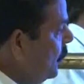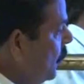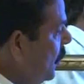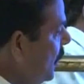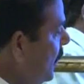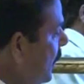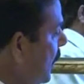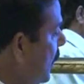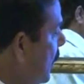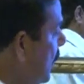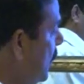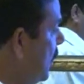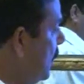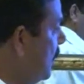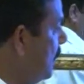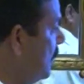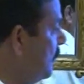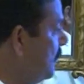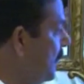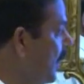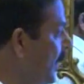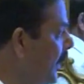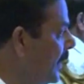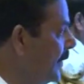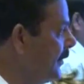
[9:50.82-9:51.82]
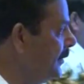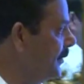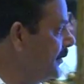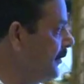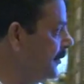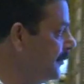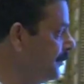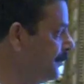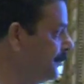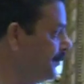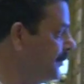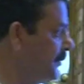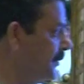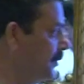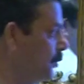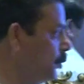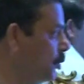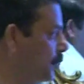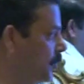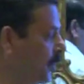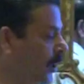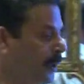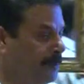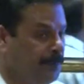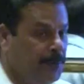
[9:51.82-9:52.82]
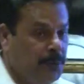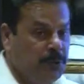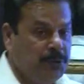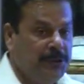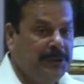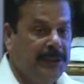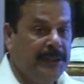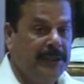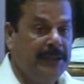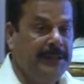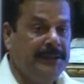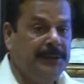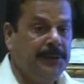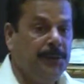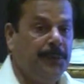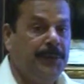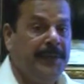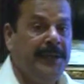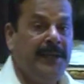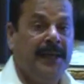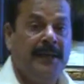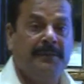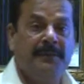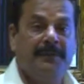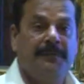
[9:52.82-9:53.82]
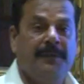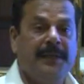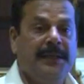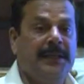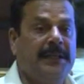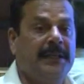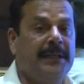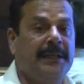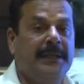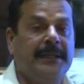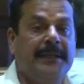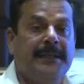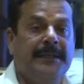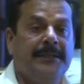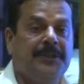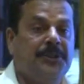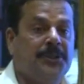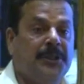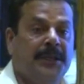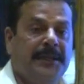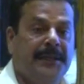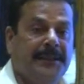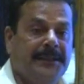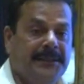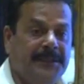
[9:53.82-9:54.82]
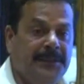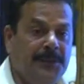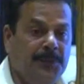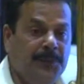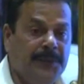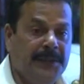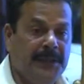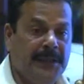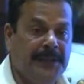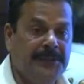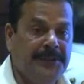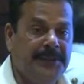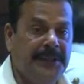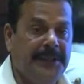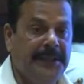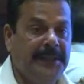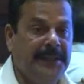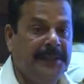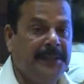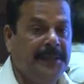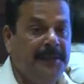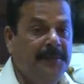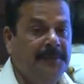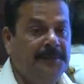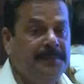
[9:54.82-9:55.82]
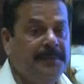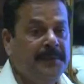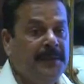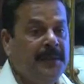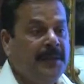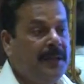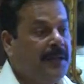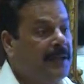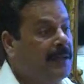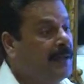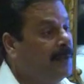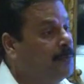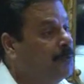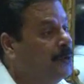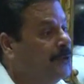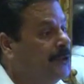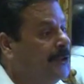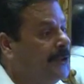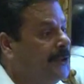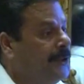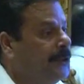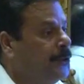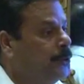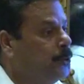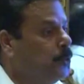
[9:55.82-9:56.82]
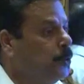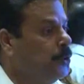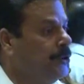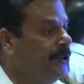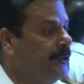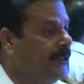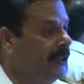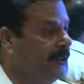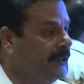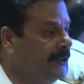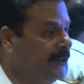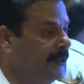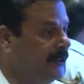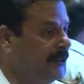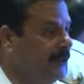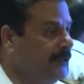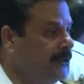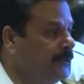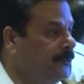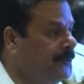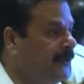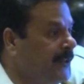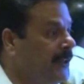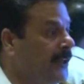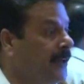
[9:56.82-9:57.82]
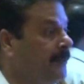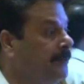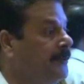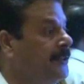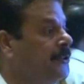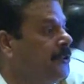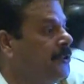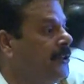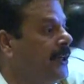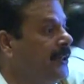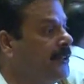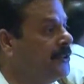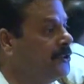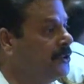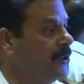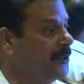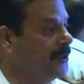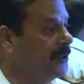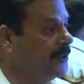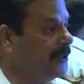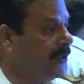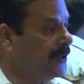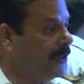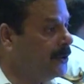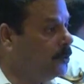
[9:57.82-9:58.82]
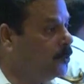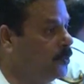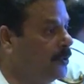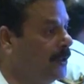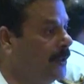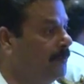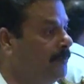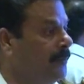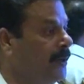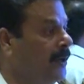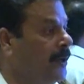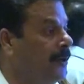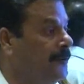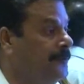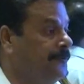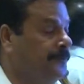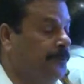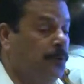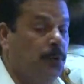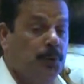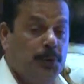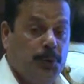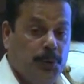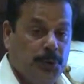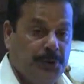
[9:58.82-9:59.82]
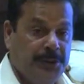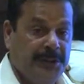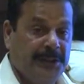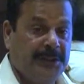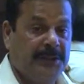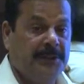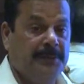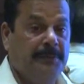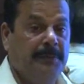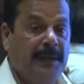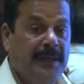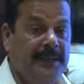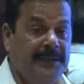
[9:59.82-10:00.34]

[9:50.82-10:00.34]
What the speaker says: is on, and so dropout girls, we have a very clear strategy. We are setting up community resource centers. We have a structured curriculum of 4 to 6